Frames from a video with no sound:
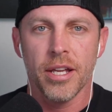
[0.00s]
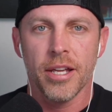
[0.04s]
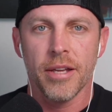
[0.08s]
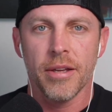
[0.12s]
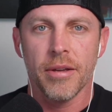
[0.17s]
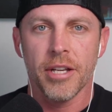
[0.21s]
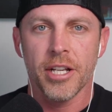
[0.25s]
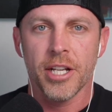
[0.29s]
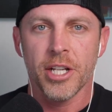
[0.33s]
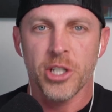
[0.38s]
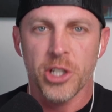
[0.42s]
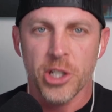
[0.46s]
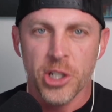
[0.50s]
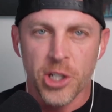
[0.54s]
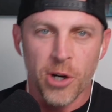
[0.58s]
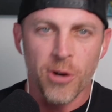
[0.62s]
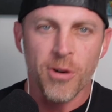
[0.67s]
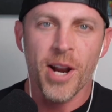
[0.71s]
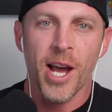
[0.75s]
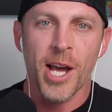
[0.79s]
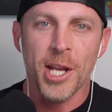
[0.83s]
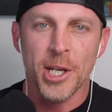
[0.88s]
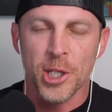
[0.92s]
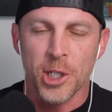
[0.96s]
because you're
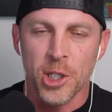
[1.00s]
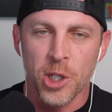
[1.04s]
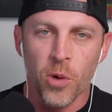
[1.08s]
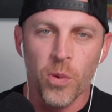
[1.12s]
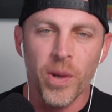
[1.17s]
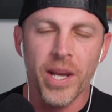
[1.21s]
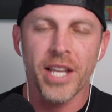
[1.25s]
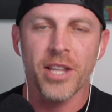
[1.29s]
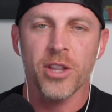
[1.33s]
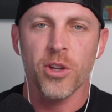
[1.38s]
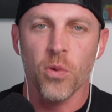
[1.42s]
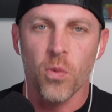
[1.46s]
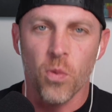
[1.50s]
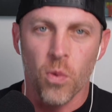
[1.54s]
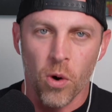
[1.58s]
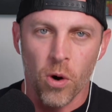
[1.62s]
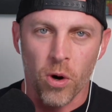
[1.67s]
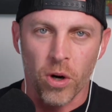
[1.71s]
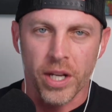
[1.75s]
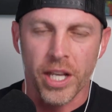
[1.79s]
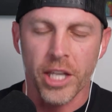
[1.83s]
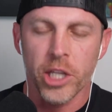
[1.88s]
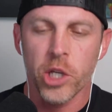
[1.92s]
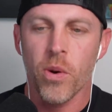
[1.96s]
not doing the
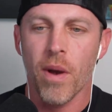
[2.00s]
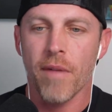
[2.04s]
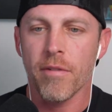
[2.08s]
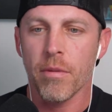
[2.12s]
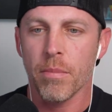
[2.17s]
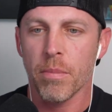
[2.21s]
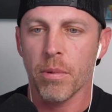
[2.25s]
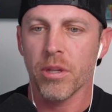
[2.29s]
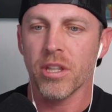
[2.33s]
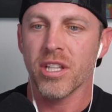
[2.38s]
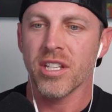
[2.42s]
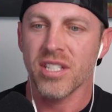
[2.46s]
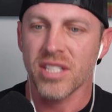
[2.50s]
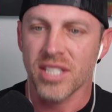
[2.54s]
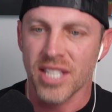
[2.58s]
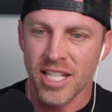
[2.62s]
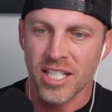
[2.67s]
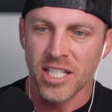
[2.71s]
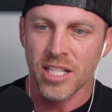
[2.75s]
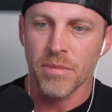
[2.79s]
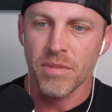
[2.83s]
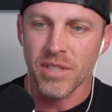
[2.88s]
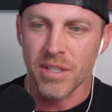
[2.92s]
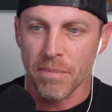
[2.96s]
work. You haven't put the
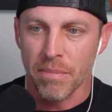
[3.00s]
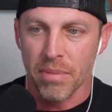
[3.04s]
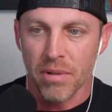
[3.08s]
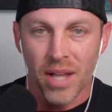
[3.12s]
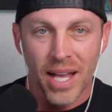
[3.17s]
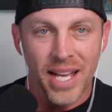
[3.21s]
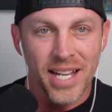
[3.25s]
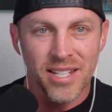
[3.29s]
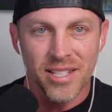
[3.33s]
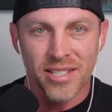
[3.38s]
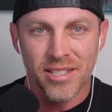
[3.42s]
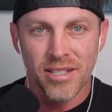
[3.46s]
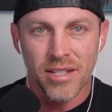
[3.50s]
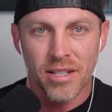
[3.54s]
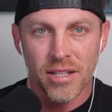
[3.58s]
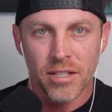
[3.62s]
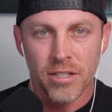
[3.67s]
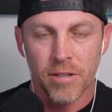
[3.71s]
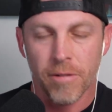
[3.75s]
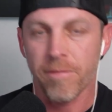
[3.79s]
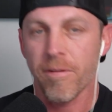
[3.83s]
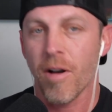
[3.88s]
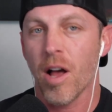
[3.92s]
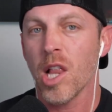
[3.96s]
systems in place
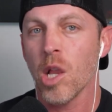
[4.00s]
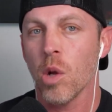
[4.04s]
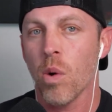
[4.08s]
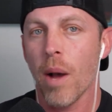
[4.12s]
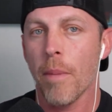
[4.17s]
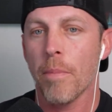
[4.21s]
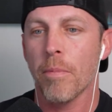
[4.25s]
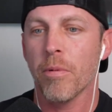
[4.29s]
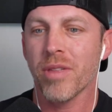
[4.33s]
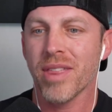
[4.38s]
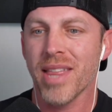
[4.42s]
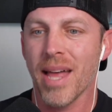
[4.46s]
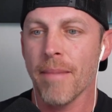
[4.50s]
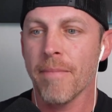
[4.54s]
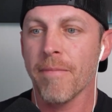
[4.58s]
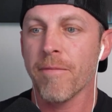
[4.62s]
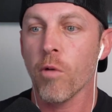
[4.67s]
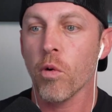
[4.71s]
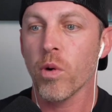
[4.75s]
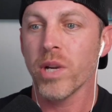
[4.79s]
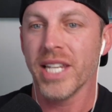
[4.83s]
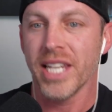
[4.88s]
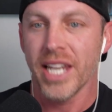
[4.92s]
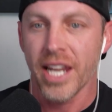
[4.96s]
to follow up with them
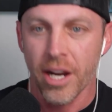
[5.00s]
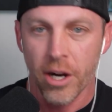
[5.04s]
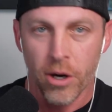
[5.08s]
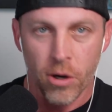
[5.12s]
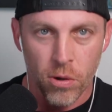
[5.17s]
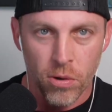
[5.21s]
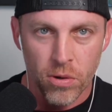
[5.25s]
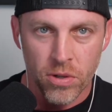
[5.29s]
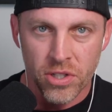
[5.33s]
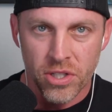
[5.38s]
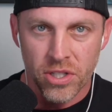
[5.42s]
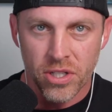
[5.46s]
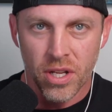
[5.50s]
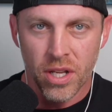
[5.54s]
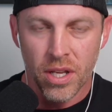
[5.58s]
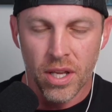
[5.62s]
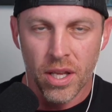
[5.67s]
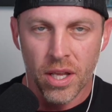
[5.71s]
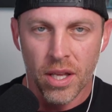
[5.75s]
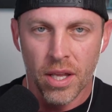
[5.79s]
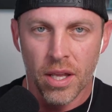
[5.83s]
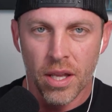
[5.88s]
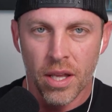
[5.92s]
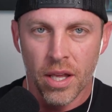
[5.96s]
for years.
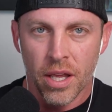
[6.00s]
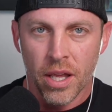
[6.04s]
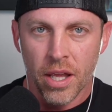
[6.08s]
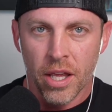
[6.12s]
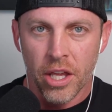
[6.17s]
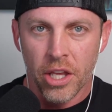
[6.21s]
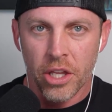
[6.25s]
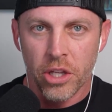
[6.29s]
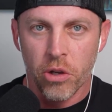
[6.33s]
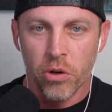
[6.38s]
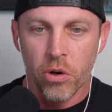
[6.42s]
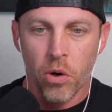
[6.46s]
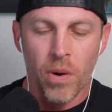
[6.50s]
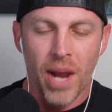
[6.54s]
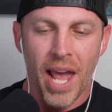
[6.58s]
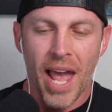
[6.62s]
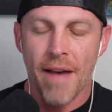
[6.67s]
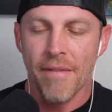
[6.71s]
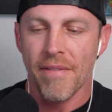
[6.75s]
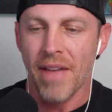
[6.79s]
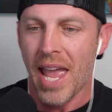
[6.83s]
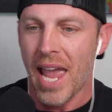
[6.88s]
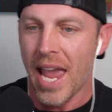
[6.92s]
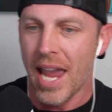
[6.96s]
You don't
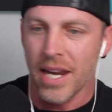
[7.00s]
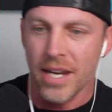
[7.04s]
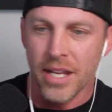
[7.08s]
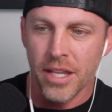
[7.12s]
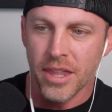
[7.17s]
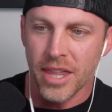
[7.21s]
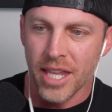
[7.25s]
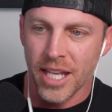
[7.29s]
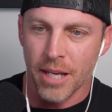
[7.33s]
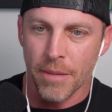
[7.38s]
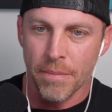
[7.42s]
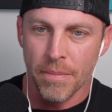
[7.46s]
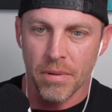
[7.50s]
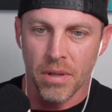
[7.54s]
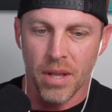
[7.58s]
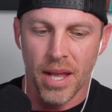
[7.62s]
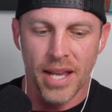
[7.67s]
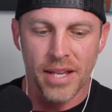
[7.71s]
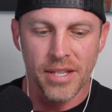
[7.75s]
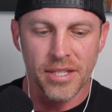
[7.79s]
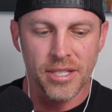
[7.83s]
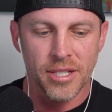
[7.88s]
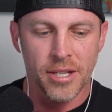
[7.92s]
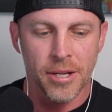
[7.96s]
have anything in
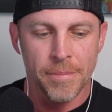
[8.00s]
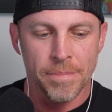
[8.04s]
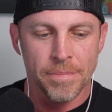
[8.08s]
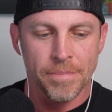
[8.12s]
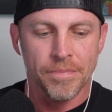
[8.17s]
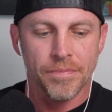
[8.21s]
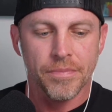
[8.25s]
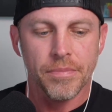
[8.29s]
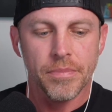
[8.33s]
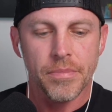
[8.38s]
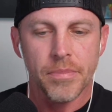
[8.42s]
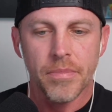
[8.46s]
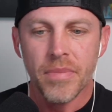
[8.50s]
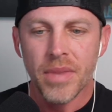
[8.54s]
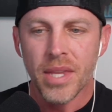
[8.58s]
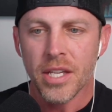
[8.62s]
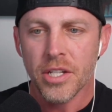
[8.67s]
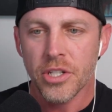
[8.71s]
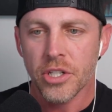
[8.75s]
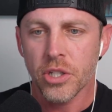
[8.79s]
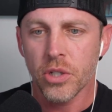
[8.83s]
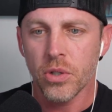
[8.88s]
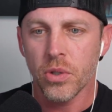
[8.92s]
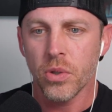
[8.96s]
place
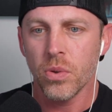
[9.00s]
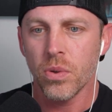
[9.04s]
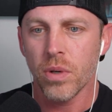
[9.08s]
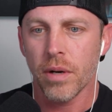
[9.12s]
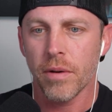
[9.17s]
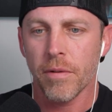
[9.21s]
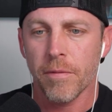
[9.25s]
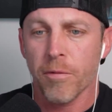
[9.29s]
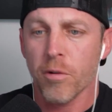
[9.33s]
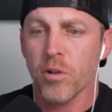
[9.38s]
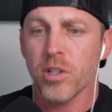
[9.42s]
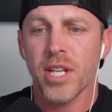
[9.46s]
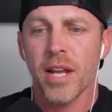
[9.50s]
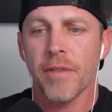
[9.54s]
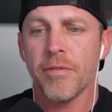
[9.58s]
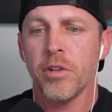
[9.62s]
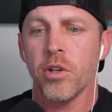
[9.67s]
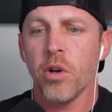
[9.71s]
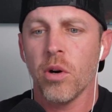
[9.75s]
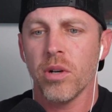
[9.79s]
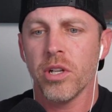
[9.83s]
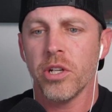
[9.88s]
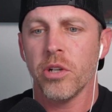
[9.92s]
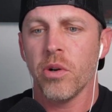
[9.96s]
to, first off, you
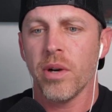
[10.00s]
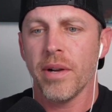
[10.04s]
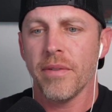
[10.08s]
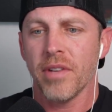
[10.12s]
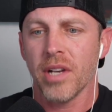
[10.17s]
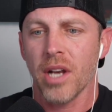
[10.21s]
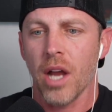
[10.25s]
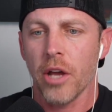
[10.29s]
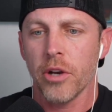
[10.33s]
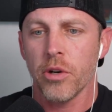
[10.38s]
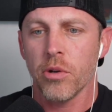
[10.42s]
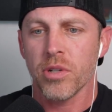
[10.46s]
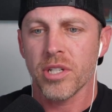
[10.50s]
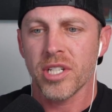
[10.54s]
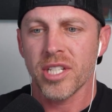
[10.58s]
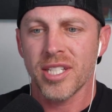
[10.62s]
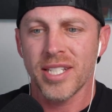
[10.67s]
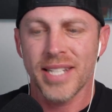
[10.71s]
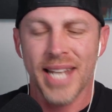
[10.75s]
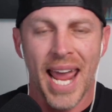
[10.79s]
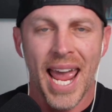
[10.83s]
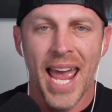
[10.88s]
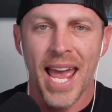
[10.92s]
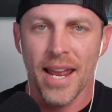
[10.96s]
don't even
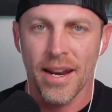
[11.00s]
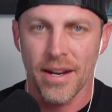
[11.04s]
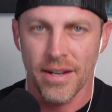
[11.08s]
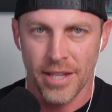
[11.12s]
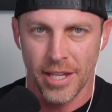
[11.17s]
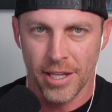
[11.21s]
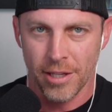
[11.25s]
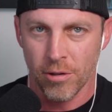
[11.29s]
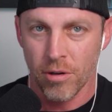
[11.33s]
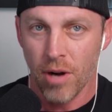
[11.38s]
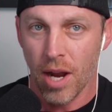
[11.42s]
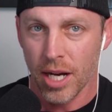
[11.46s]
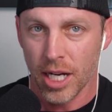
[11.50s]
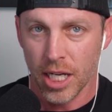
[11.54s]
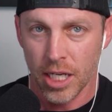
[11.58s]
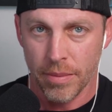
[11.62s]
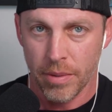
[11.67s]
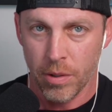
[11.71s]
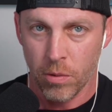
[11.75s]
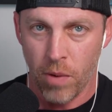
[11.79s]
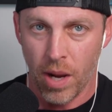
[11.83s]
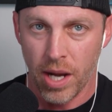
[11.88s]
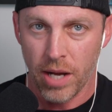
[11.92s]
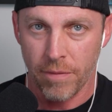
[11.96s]
understand that they're not going to
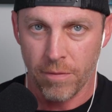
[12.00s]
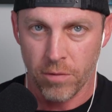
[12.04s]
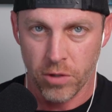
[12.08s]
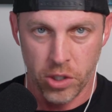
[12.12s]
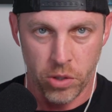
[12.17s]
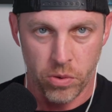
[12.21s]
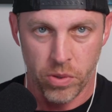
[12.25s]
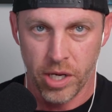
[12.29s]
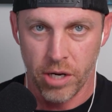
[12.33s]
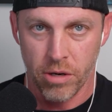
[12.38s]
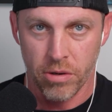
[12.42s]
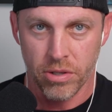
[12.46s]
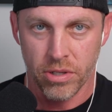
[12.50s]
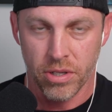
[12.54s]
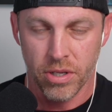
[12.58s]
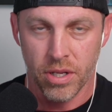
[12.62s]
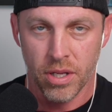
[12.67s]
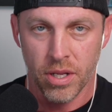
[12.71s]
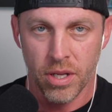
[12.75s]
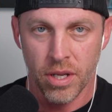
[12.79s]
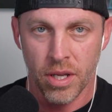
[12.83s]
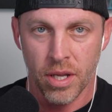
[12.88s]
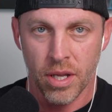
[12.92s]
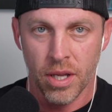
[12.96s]
be ready for 2 years.
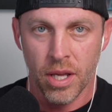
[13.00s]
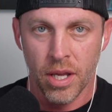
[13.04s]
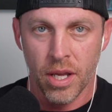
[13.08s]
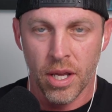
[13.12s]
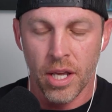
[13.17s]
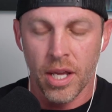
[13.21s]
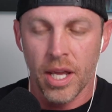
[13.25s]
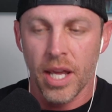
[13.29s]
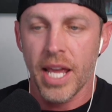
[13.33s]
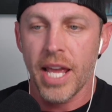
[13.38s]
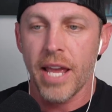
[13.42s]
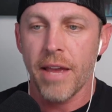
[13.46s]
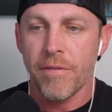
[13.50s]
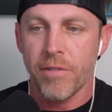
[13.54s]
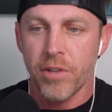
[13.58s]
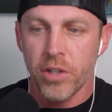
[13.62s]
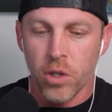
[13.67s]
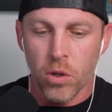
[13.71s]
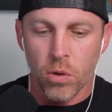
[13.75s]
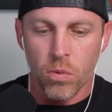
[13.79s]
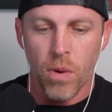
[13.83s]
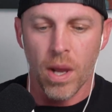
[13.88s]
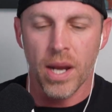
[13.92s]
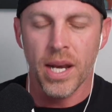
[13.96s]
If
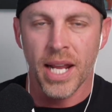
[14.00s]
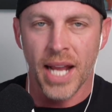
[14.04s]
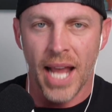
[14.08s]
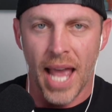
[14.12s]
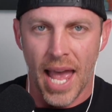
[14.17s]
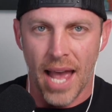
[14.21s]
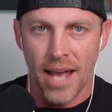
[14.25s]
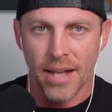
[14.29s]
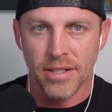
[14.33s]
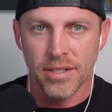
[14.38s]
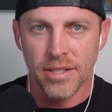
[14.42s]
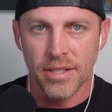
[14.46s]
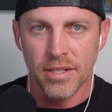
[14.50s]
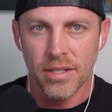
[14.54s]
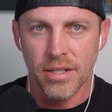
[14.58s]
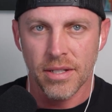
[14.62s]
you're running ads,